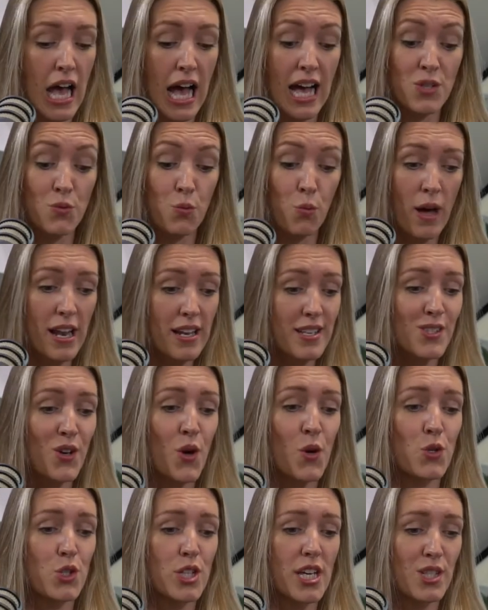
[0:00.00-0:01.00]
as well as
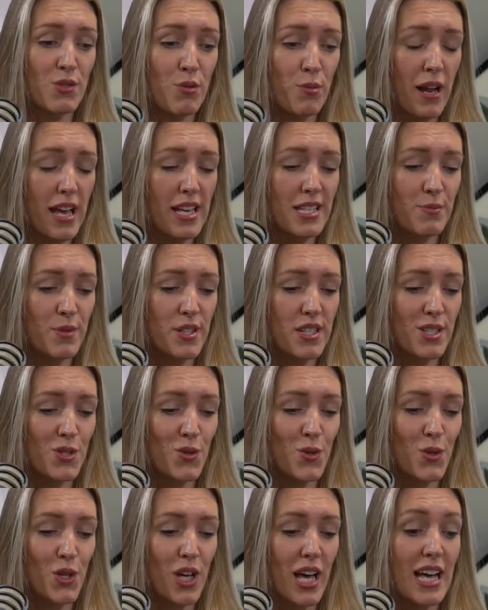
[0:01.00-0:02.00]
context replacement
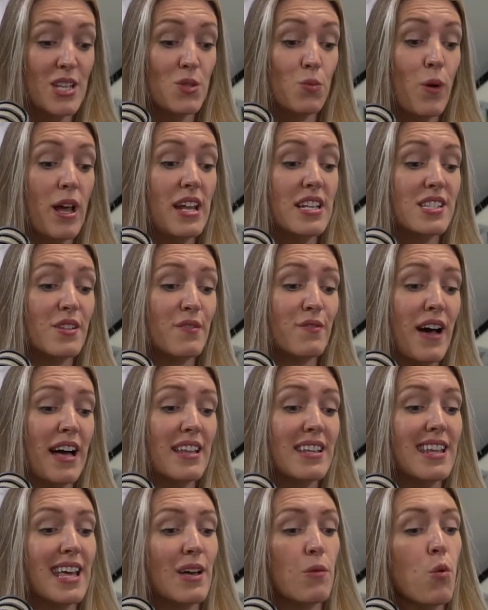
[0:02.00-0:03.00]
disorder, as well as the
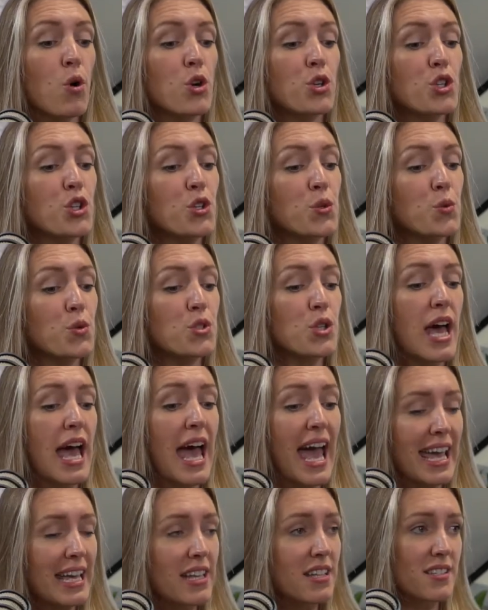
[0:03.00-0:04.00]
fact that they want you to
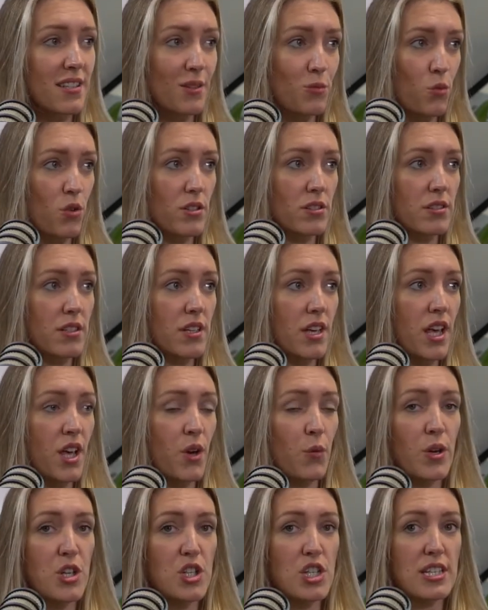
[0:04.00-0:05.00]
hate someone,
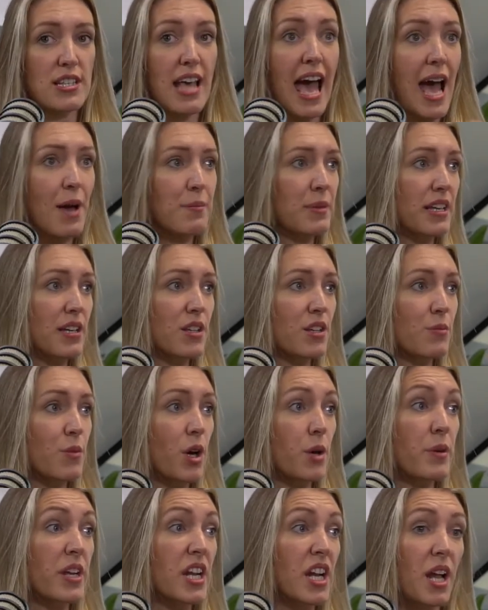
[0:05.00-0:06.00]
which is happening at the
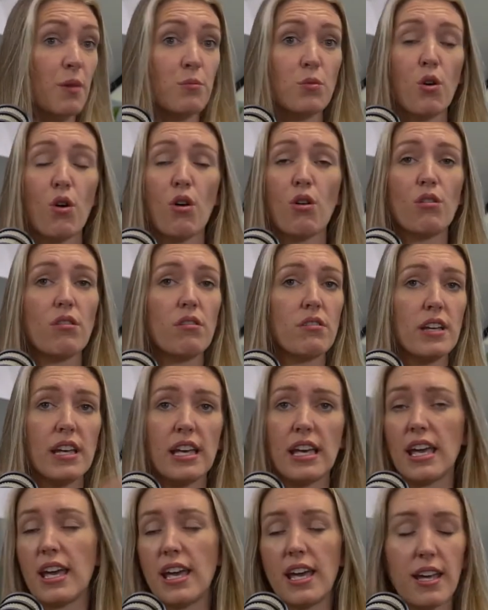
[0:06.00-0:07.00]
moment. And I'm not
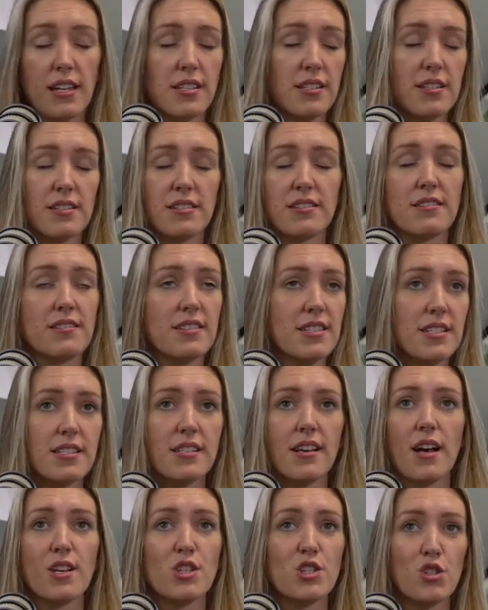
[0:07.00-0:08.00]
here to
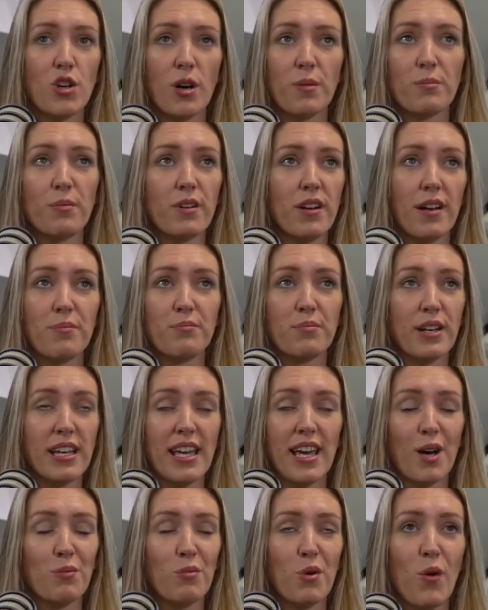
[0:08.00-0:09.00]
discuss Trump and I bring
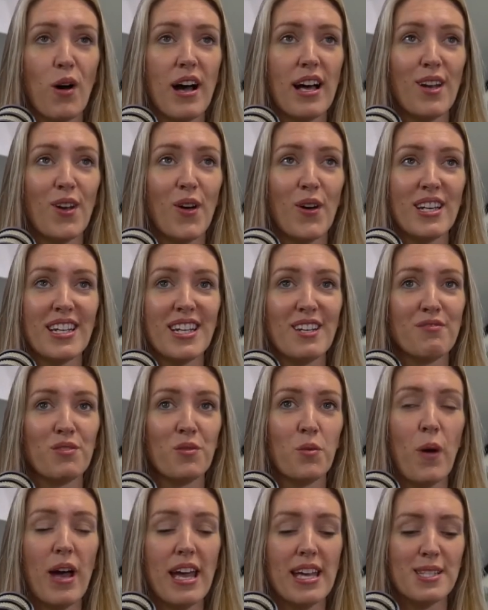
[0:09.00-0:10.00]
it up quite a lot in
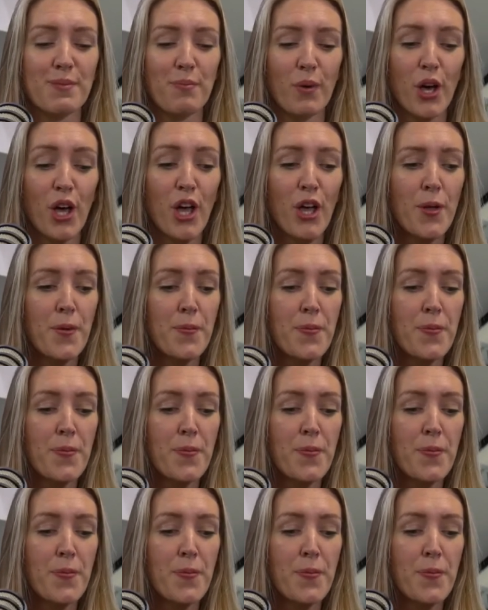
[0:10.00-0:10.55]
different ways, but